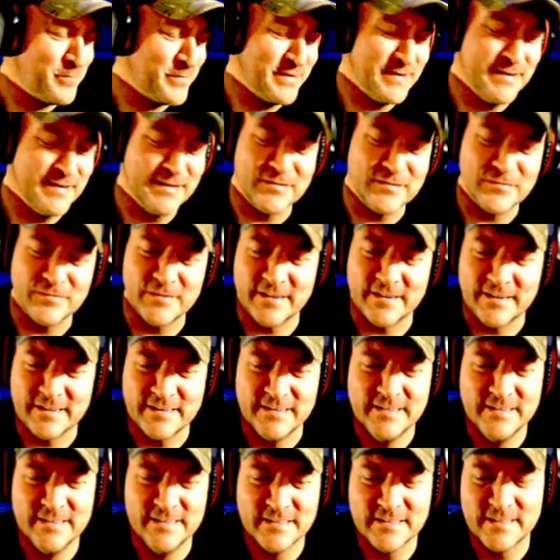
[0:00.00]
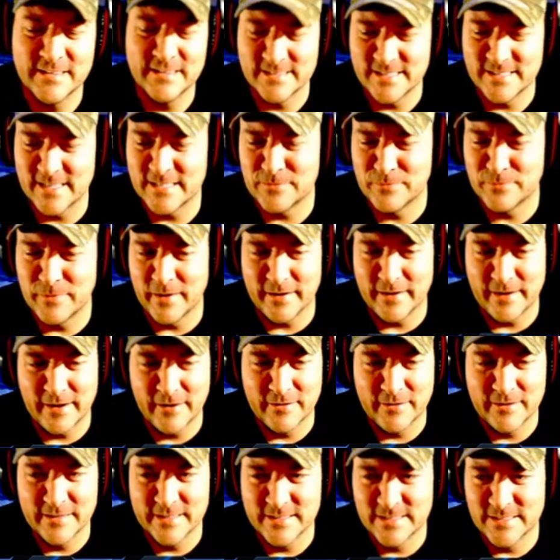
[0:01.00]
That's funny because that's about how
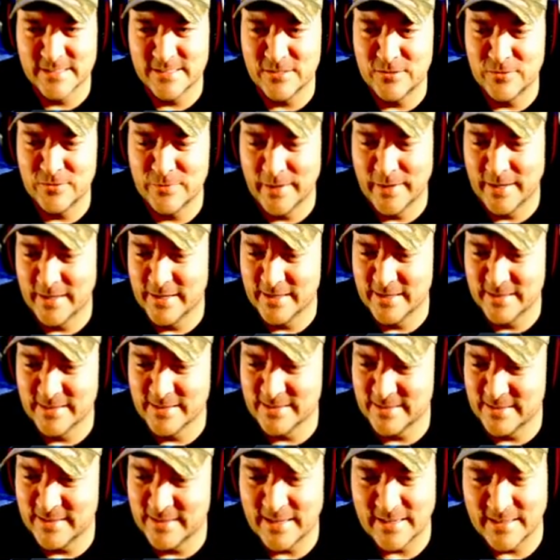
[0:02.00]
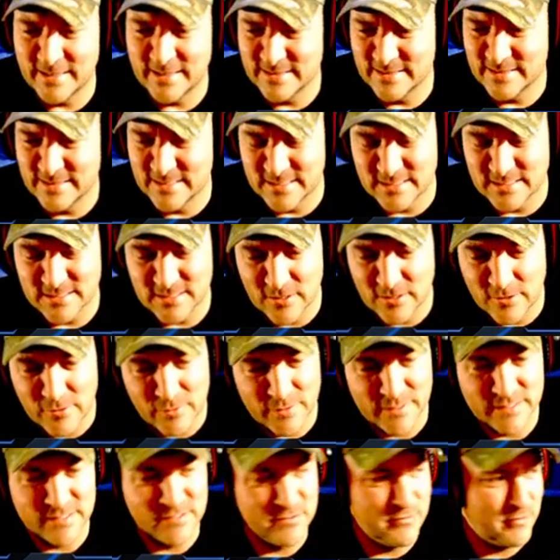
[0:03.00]
it is too, man. That is the
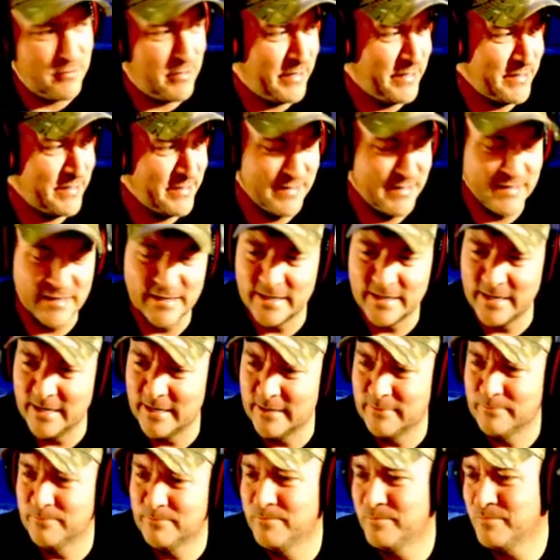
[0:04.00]
slowest grind in the game.